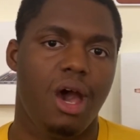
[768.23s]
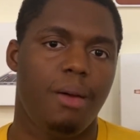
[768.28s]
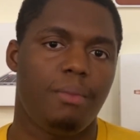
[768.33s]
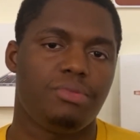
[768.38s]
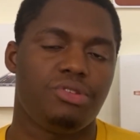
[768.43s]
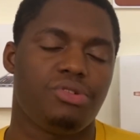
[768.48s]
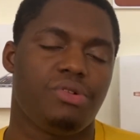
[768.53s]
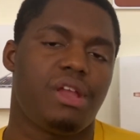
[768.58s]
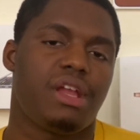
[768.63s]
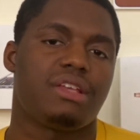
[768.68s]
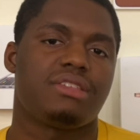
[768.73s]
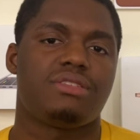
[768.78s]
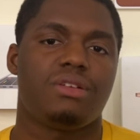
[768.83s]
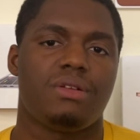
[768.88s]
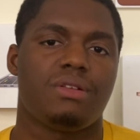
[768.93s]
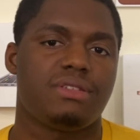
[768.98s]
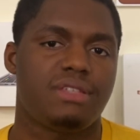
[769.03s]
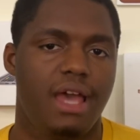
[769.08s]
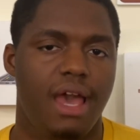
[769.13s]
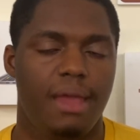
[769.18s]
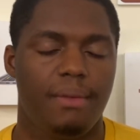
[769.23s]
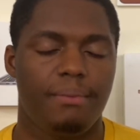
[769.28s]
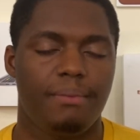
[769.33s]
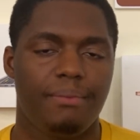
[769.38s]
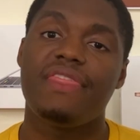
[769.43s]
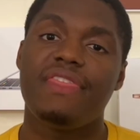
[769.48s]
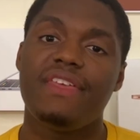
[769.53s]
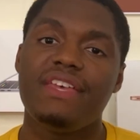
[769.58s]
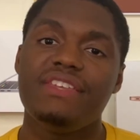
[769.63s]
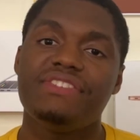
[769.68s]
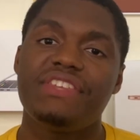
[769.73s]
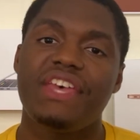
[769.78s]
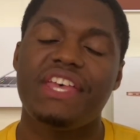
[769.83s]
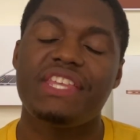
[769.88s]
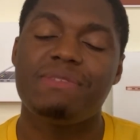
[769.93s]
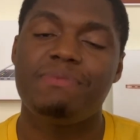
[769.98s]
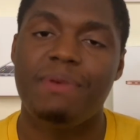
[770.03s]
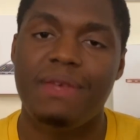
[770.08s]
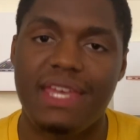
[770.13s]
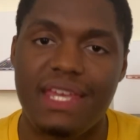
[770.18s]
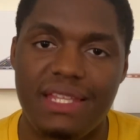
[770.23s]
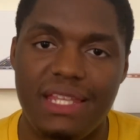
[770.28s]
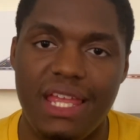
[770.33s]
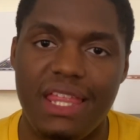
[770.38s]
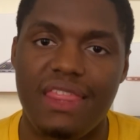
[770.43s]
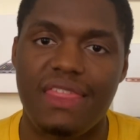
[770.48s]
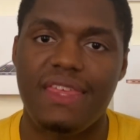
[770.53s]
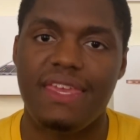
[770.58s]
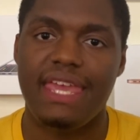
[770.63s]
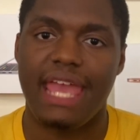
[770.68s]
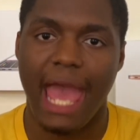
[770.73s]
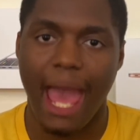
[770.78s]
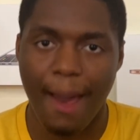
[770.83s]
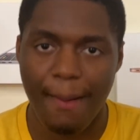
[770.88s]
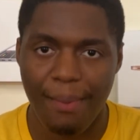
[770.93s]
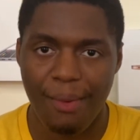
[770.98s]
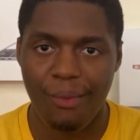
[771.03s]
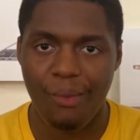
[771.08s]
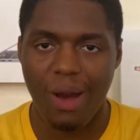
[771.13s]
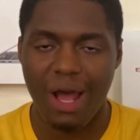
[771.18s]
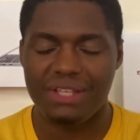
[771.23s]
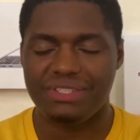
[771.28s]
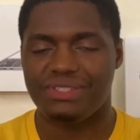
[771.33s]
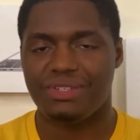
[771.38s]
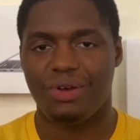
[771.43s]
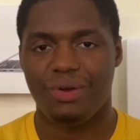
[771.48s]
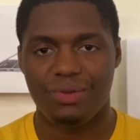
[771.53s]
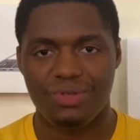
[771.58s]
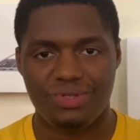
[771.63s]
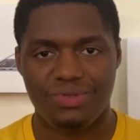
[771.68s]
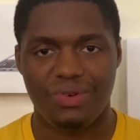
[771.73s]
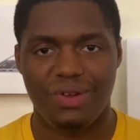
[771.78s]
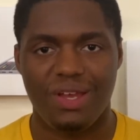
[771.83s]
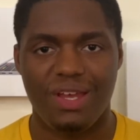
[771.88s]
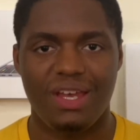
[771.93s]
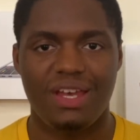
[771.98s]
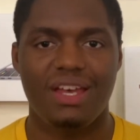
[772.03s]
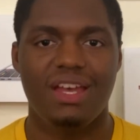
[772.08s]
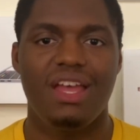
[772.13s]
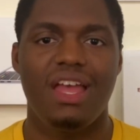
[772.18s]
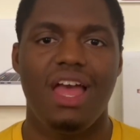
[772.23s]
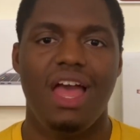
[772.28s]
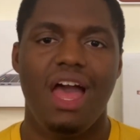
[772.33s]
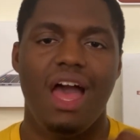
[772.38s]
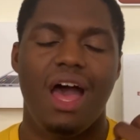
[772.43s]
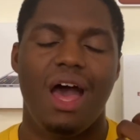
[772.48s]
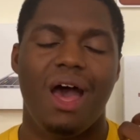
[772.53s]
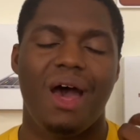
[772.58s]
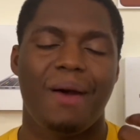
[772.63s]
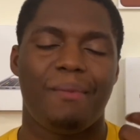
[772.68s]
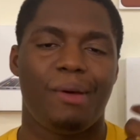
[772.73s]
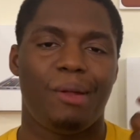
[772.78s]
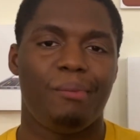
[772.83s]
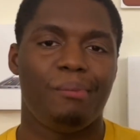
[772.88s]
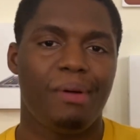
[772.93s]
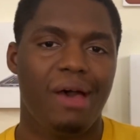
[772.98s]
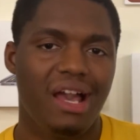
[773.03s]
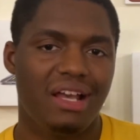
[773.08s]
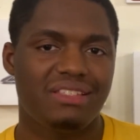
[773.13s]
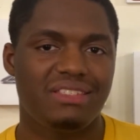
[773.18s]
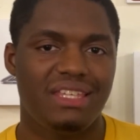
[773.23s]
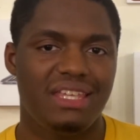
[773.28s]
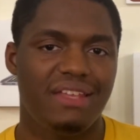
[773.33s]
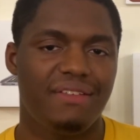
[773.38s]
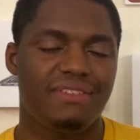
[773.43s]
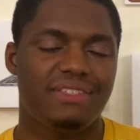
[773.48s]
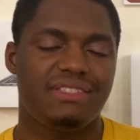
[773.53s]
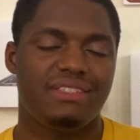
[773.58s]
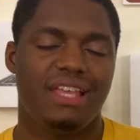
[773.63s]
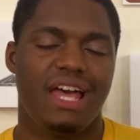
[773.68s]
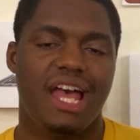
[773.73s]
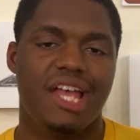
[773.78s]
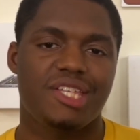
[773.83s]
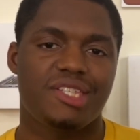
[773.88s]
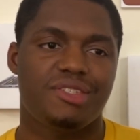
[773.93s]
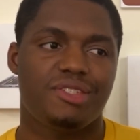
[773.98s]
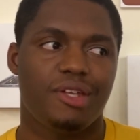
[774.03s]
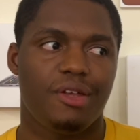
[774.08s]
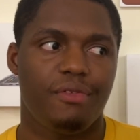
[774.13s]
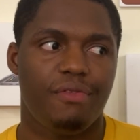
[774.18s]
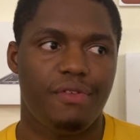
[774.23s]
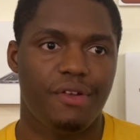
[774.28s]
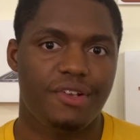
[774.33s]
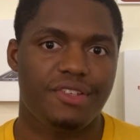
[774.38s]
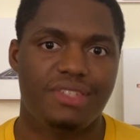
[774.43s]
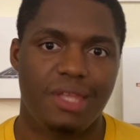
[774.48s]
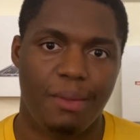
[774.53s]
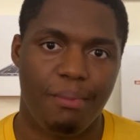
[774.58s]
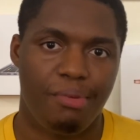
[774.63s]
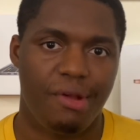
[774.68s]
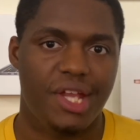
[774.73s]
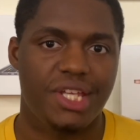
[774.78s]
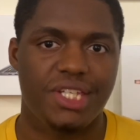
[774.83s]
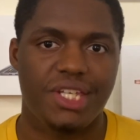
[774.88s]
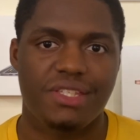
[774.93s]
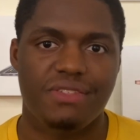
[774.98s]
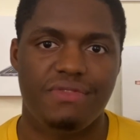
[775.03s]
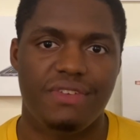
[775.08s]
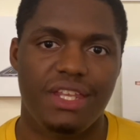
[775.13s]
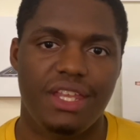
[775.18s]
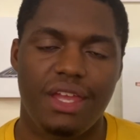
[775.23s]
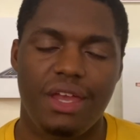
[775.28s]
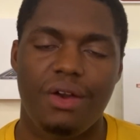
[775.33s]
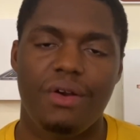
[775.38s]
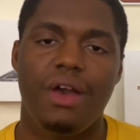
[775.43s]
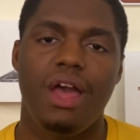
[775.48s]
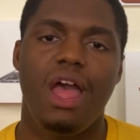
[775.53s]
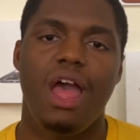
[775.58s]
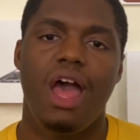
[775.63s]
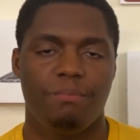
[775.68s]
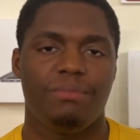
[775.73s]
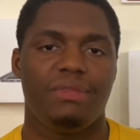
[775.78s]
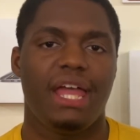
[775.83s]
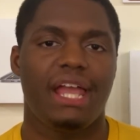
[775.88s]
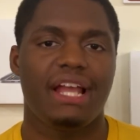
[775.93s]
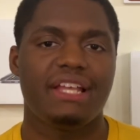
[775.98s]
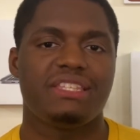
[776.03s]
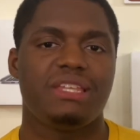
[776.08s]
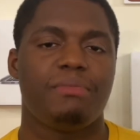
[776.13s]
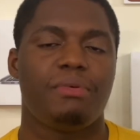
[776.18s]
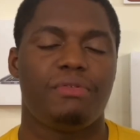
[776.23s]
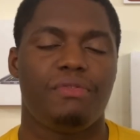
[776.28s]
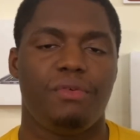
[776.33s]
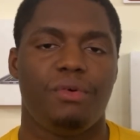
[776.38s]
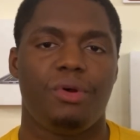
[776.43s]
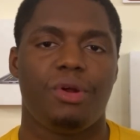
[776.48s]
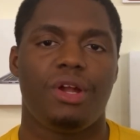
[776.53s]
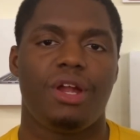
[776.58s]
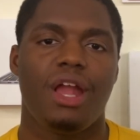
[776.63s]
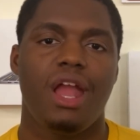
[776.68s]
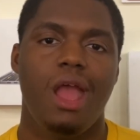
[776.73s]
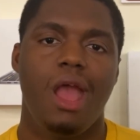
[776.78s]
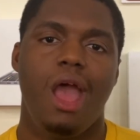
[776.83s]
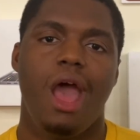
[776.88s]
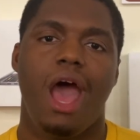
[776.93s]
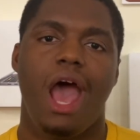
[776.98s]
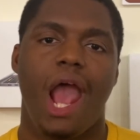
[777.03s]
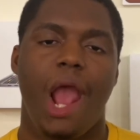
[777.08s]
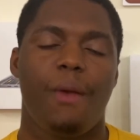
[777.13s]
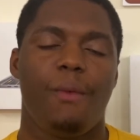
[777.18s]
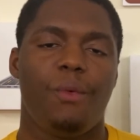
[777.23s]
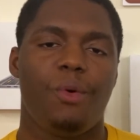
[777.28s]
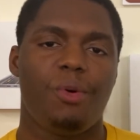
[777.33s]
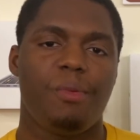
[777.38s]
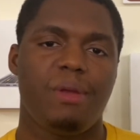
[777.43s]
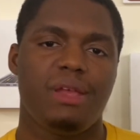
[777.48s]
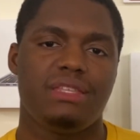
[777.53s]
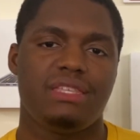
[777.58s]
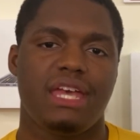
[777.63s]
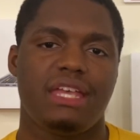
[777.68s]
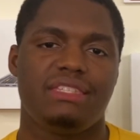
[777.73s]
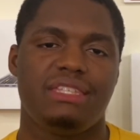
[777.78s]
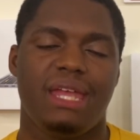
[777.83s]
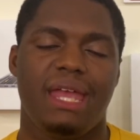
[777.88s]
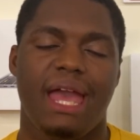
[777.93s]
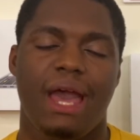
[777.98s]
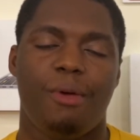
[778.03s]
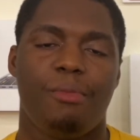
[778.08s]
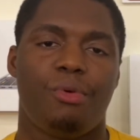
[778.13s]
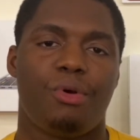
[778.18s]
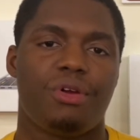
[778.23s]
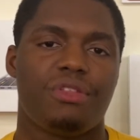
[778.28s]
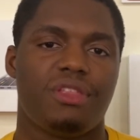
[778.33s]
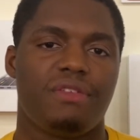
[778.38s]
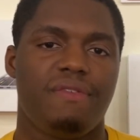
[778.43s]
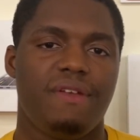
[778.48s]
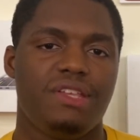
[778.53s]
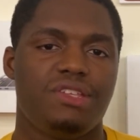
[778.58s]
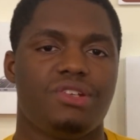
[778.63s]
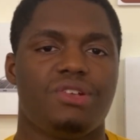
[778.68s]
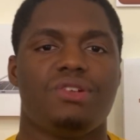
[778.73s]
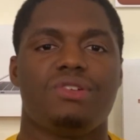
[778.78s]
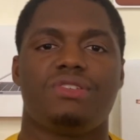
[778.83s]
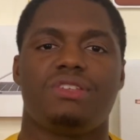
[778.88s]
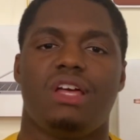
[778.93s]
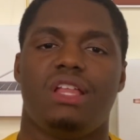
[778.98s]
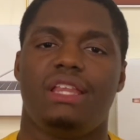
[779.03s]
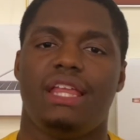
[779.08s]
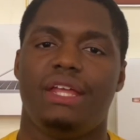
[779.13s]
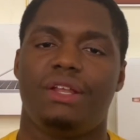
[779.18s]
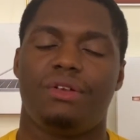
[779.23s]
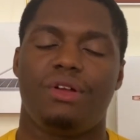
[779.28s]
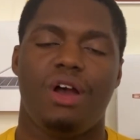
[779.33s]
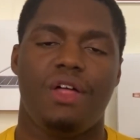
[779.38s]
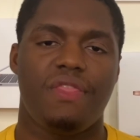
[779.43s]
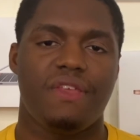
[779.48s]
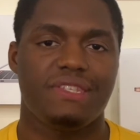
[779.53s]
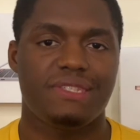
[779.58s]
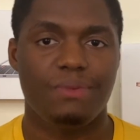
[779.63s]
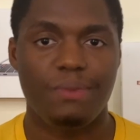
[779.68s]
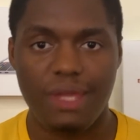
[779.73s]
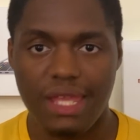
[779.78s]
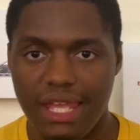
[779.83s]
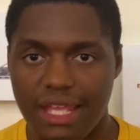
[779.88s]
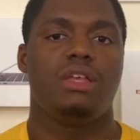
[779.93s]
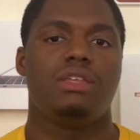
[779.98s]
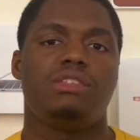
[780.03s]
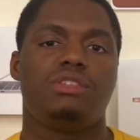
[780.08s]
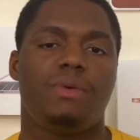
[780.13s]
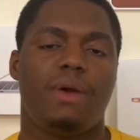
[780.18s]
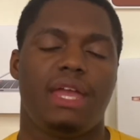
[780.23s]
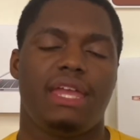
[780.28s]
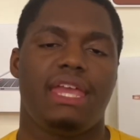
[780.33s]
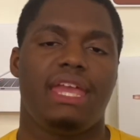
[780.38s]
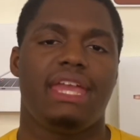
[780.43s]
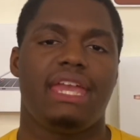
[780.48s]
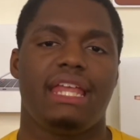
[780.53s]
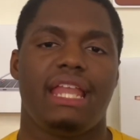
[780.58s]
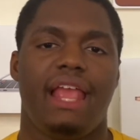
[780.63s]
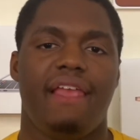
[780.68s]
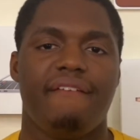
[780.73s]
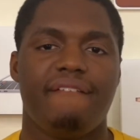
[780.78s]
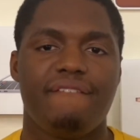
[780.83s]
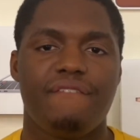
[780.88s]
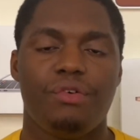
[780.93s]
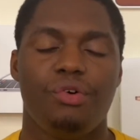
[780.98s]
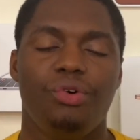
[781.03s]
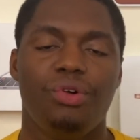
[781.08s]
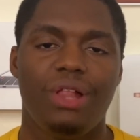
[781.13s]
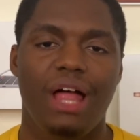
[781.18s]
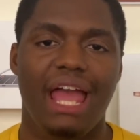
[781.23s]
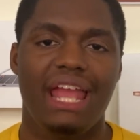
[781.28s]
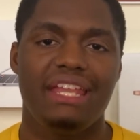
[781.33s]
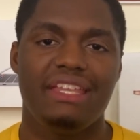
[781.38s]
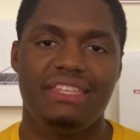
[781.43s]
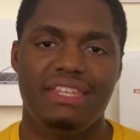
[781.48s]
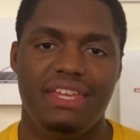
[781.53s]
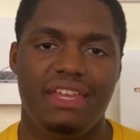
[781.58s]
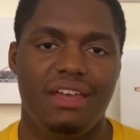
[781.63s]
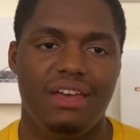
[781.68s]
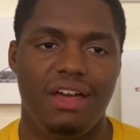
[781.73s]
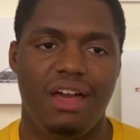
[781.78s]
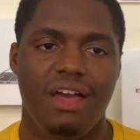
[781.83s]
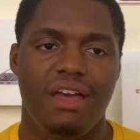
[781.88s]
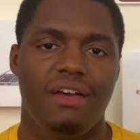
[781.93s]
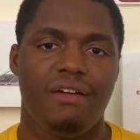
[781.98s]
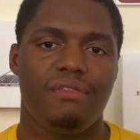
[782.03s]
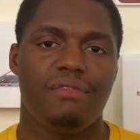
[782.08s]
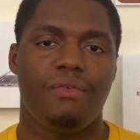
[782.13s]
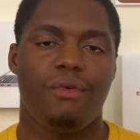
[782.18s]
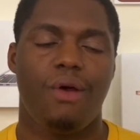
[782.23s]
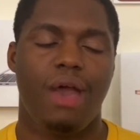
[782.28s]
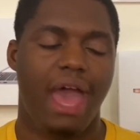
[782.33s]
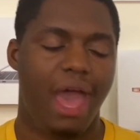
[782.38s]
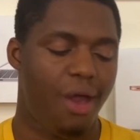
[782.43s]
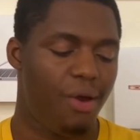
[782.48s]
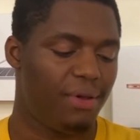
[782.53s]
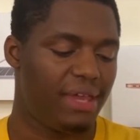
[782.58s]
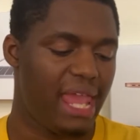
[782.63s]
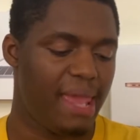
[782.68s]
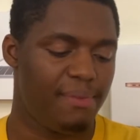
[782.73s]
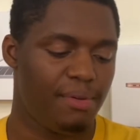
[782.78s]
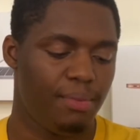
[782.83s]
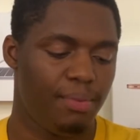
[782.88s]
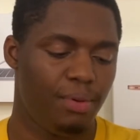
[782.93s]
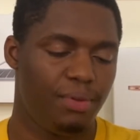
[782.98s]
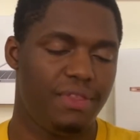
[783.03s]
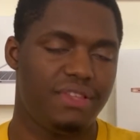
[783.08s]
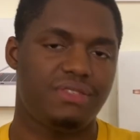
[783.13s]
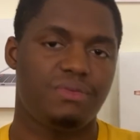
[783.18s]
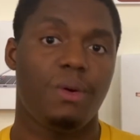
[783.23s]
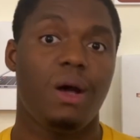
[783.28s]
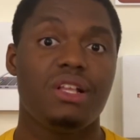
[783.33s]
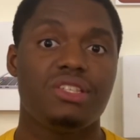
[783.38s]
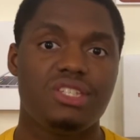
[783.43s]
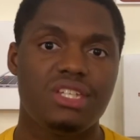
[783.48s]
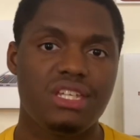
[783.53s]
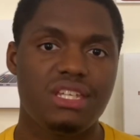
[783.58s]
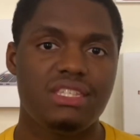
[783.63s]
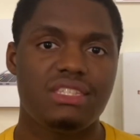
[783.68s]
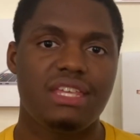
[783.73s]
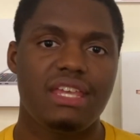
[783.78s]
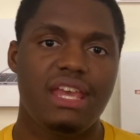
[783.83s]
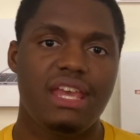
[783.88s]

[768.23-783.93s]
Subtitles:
during a certain time. This has been the Apple Watch Ultra unboxing / first impressions video. Like I said before, I will be testing out more of the features later on this week, so I can get a full idea of how capable this watch is.